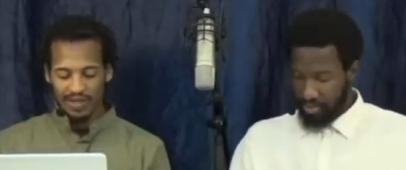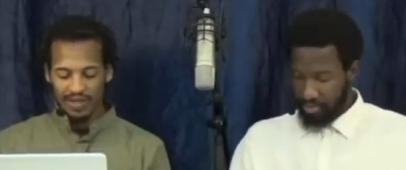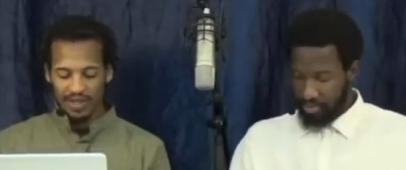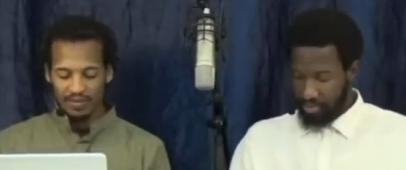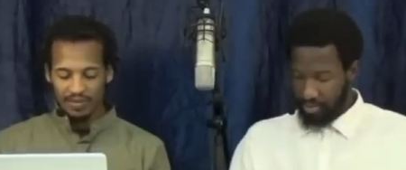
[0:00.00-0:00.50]
Speaker 1: They
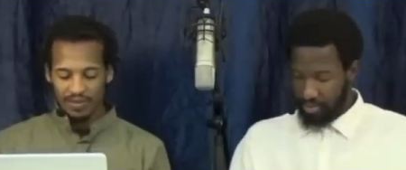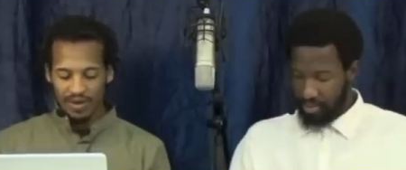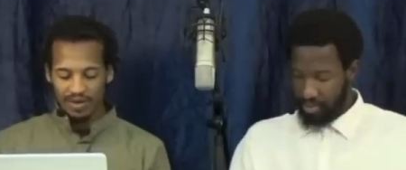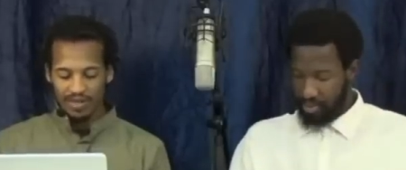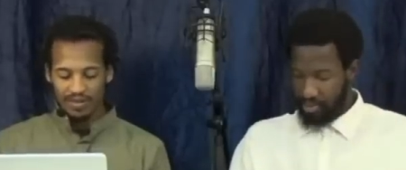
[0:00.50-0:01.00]
were brought
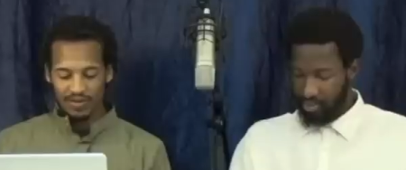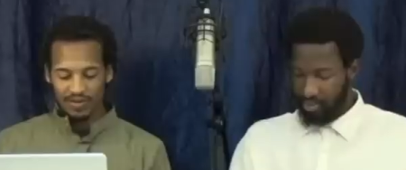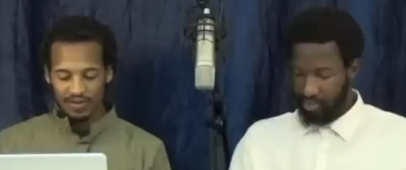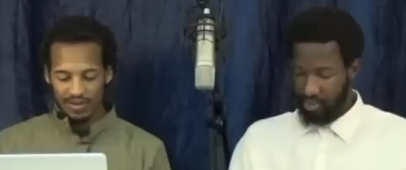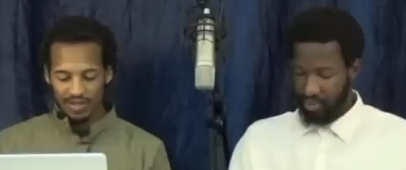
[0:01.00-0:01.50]
in
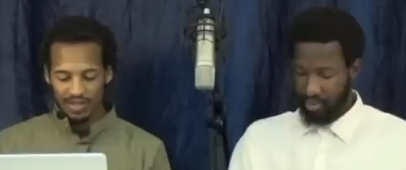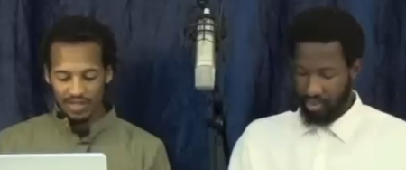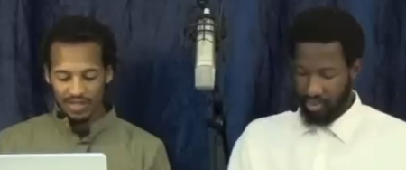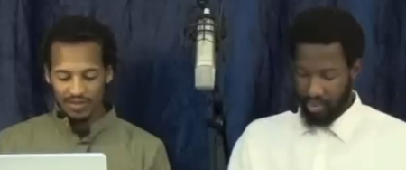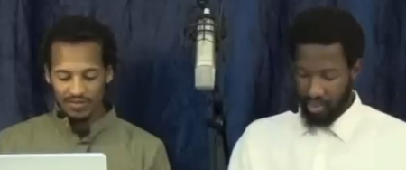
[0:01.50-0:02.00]
accordingly
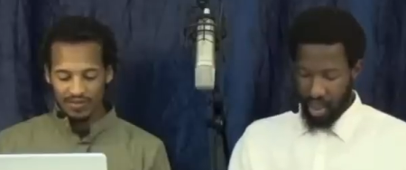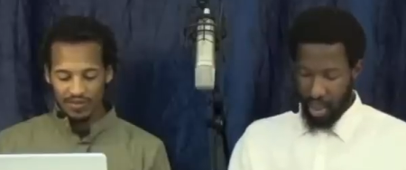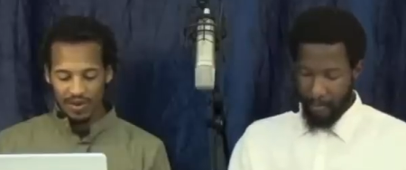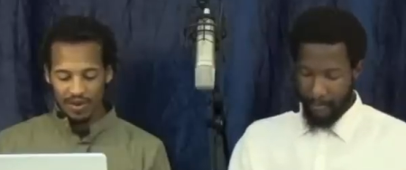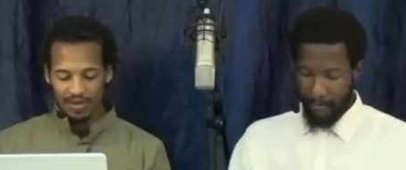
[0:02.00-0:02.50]
from
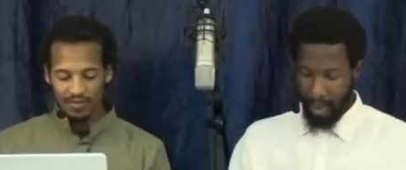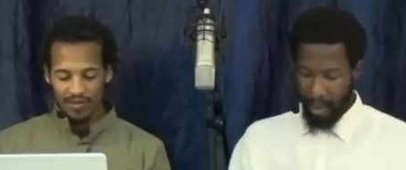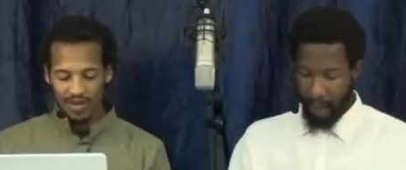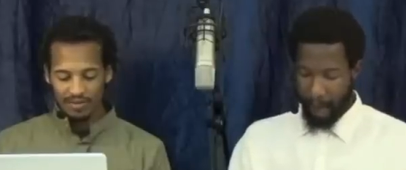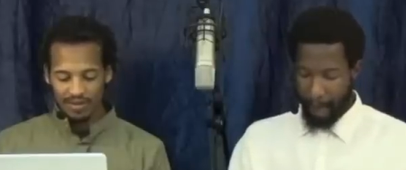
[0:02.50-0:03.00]
all the
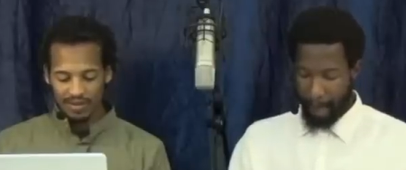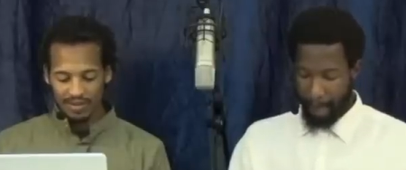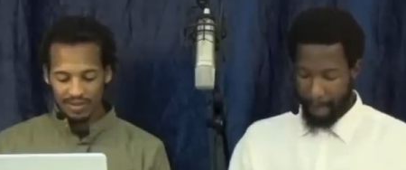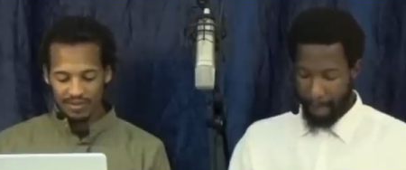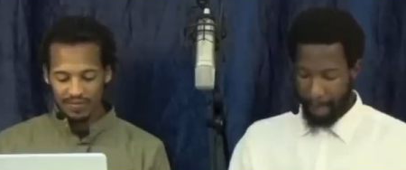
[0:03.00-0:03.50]
mountains
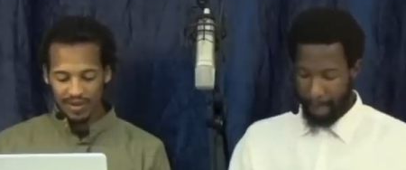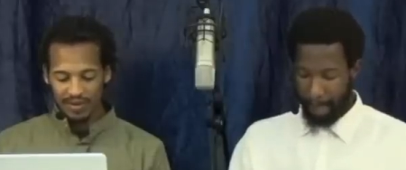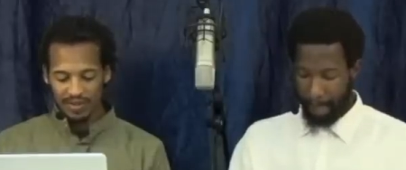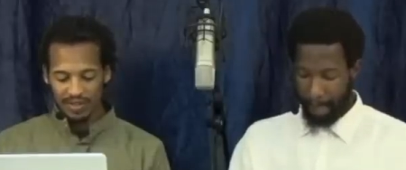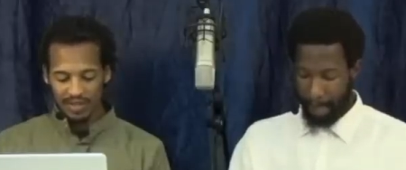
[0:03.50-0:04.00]
of
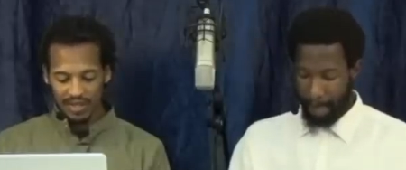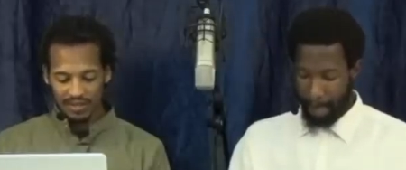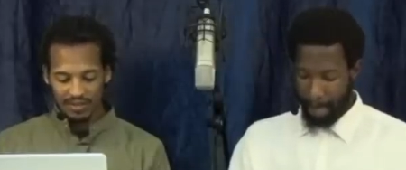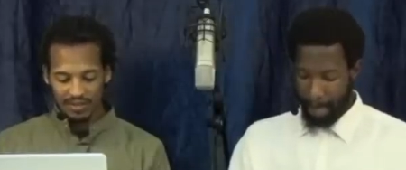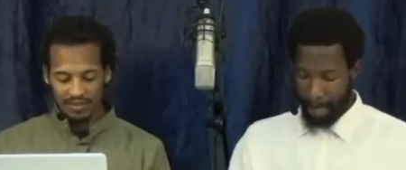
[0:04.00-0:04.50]
various
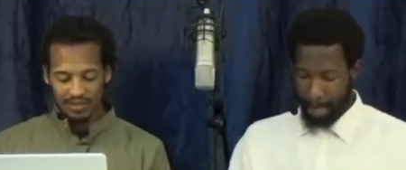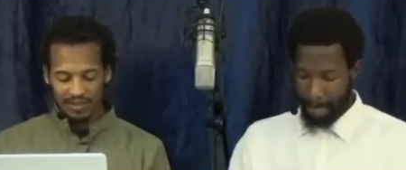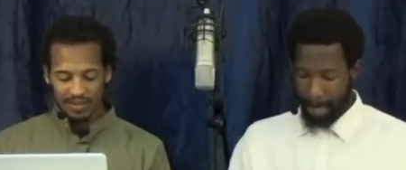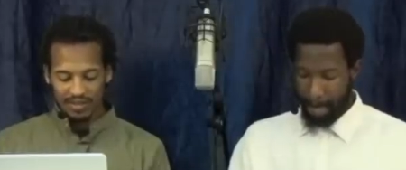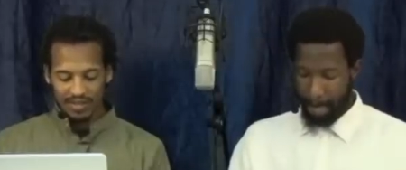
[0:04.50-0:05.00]
colors,
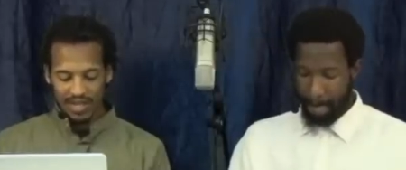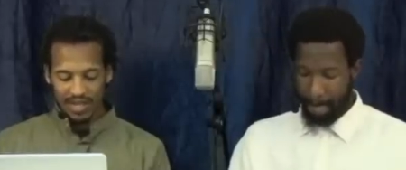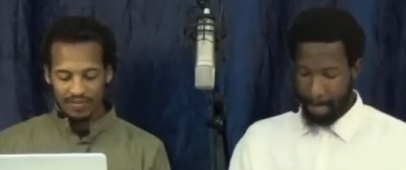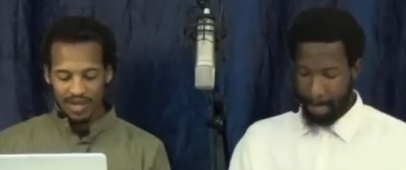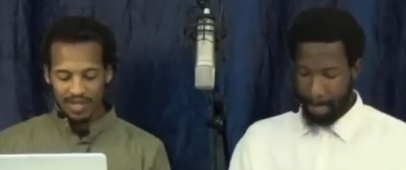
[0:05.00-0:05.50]
shaped
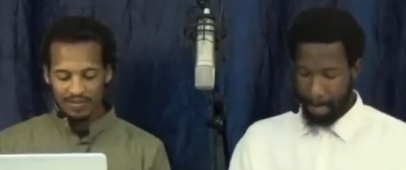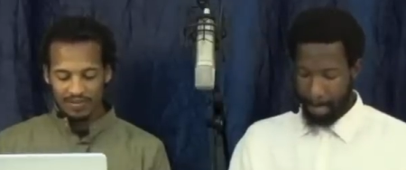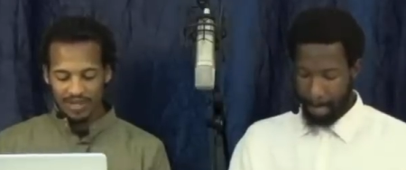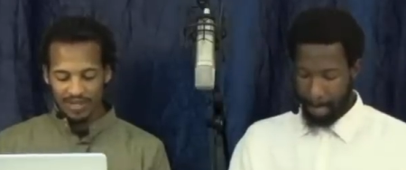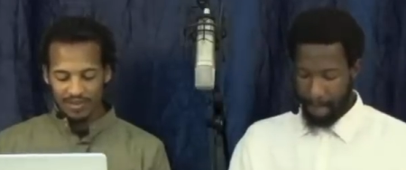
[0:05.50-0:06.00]
by the
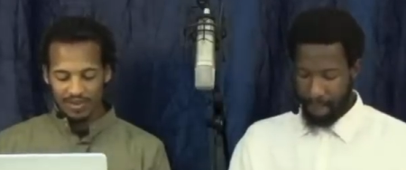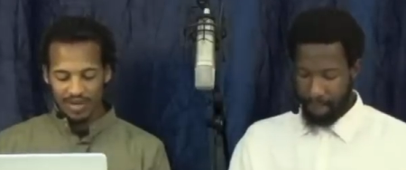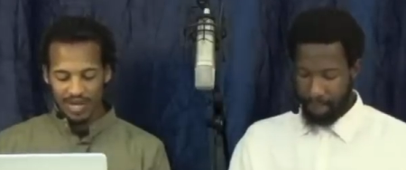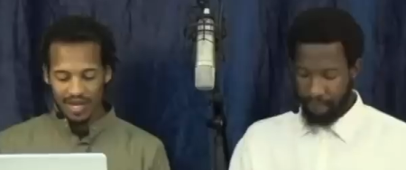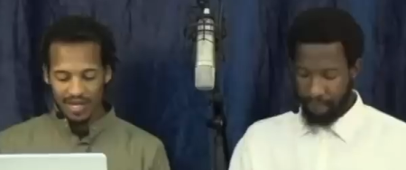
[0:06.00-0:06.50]
men, and were
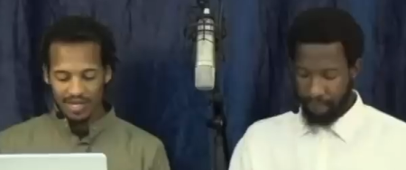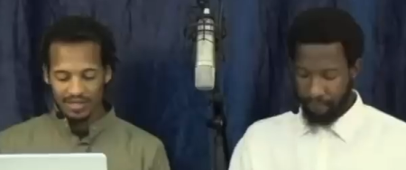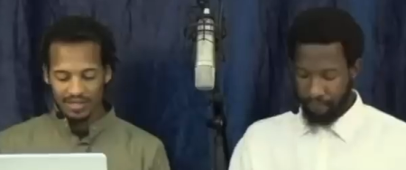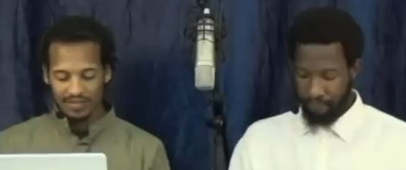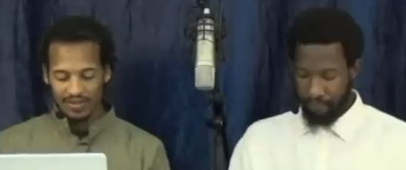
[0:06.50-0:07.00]
handed to
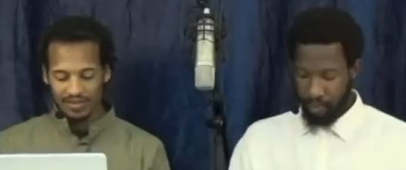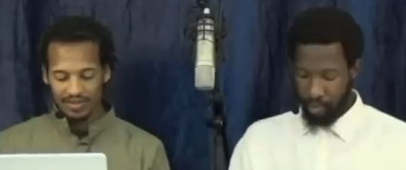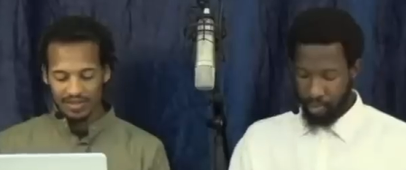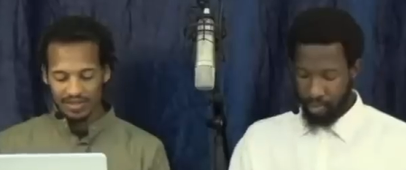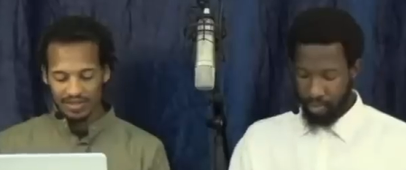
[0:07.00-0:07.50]
the
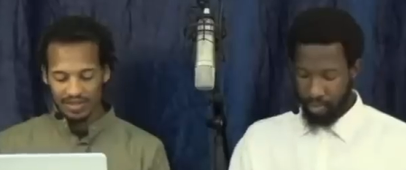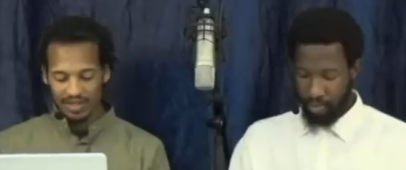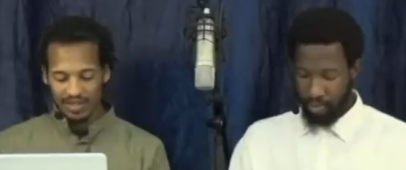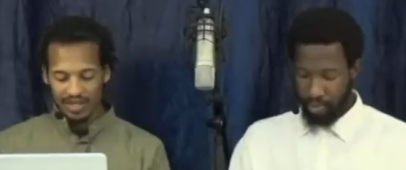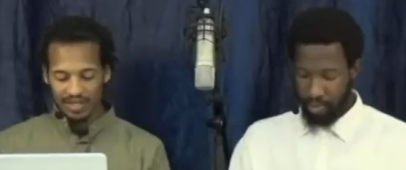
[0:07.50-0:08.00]
virgins.
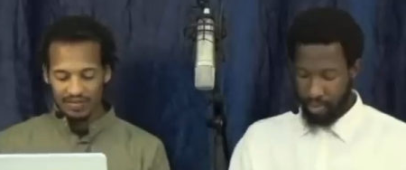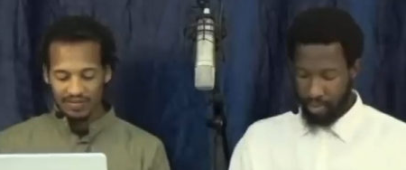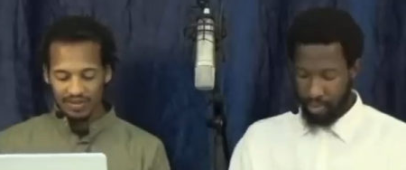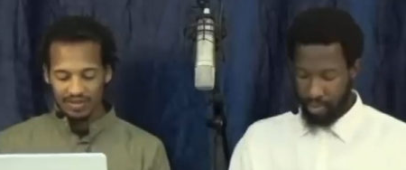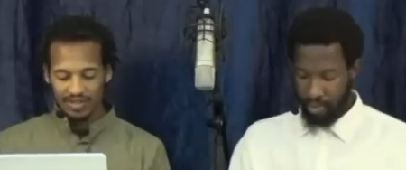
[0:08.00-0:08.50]
And the
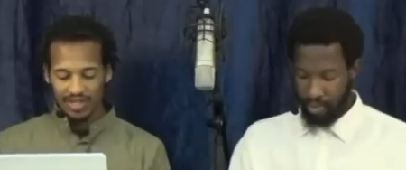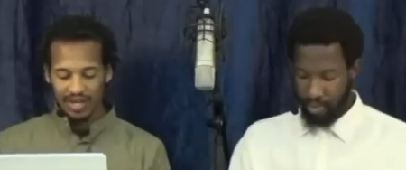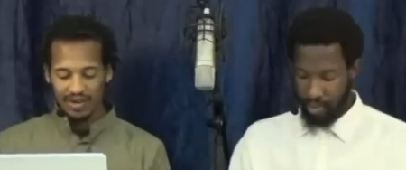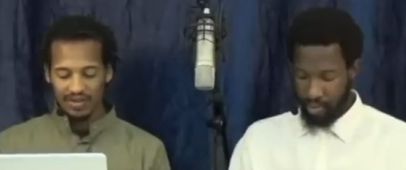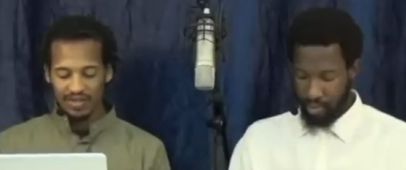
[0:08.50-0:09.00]
virgins
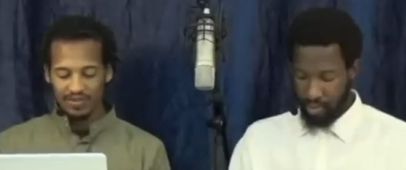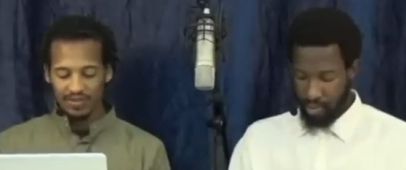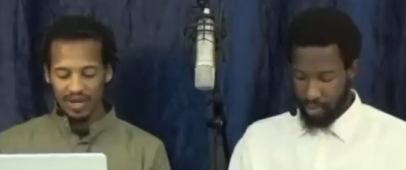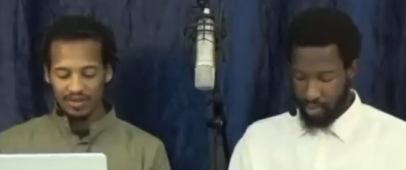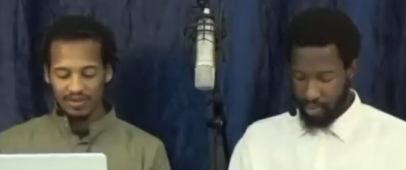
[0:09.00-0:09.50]
carried them
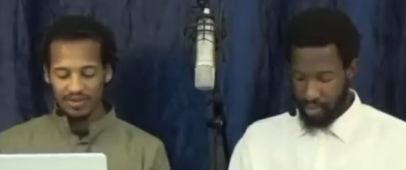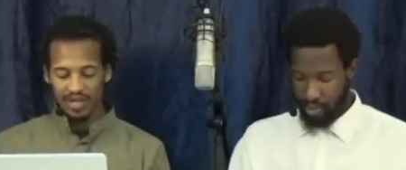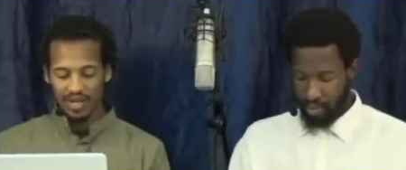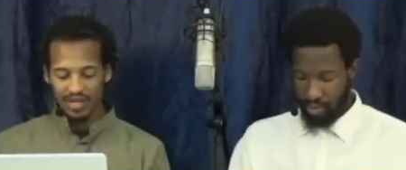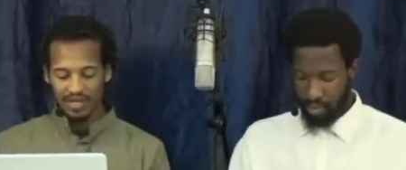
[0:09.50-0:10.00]
right through the
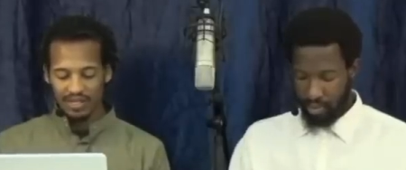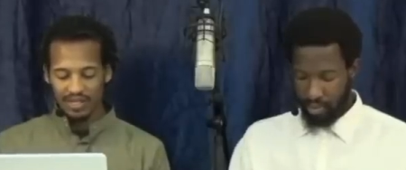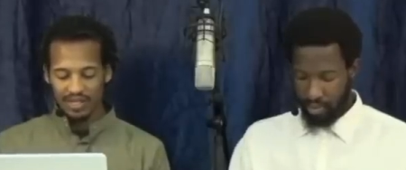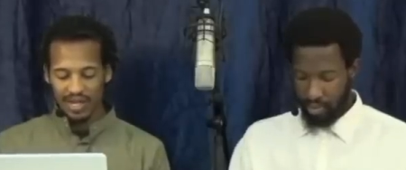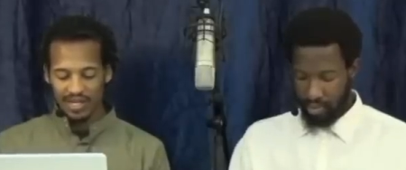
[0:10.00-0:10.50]
gate and
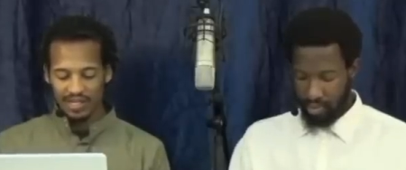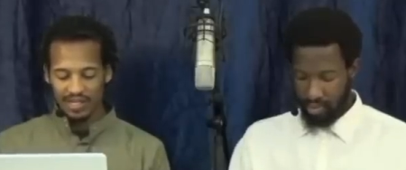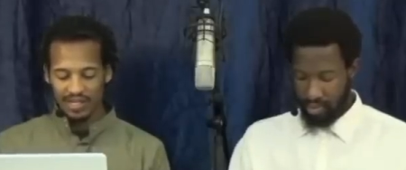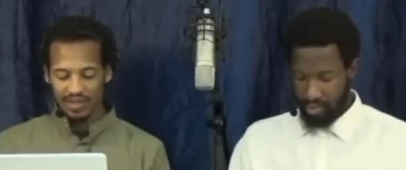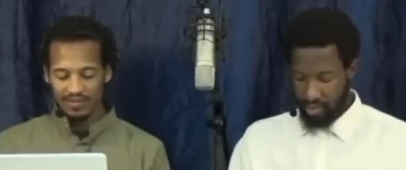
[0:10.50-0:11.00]
handed
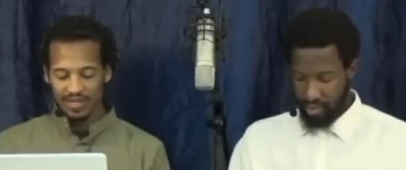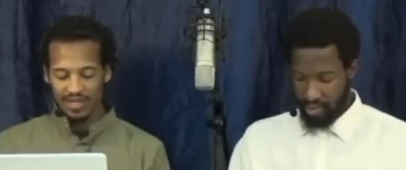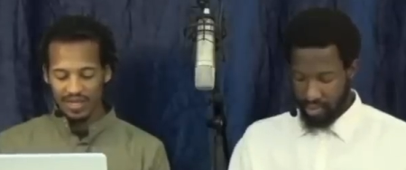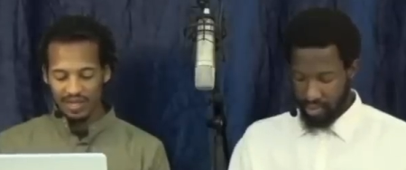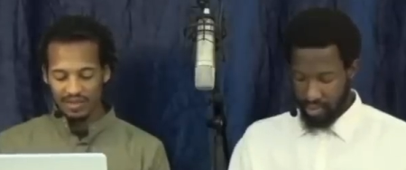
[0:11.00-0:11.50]
them
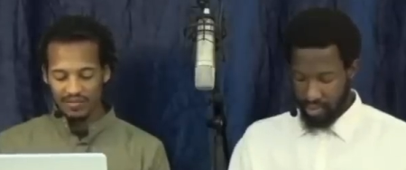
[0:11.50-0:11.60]
in